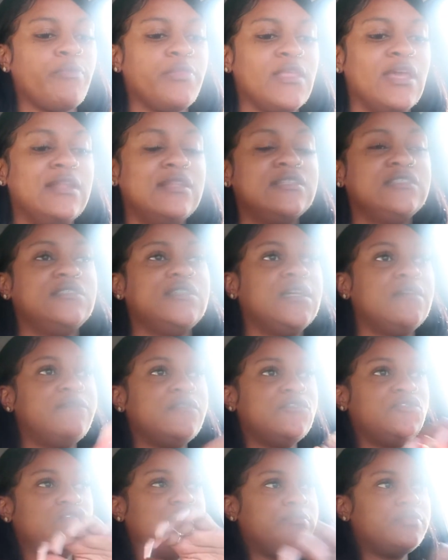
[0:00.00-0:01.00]
And instead
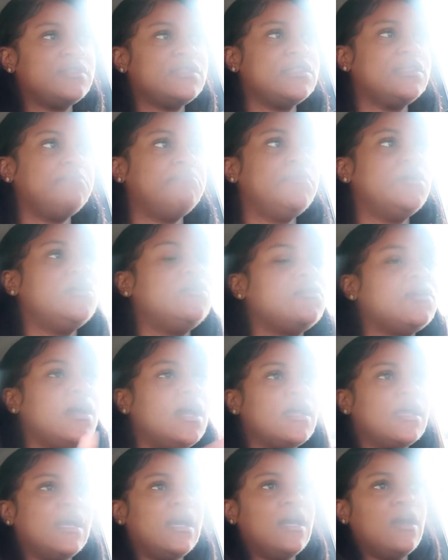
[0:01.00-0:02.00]
of the 2% milk,
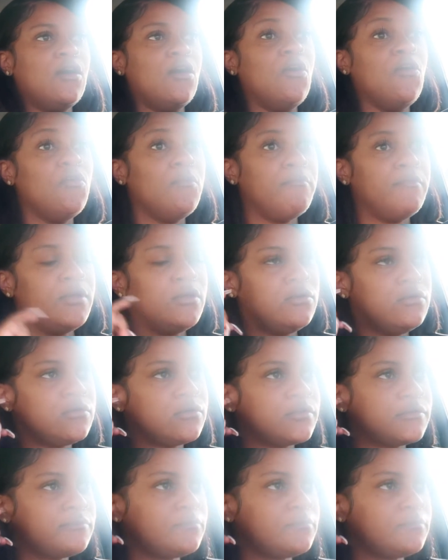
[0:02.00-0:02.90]
I got oat milk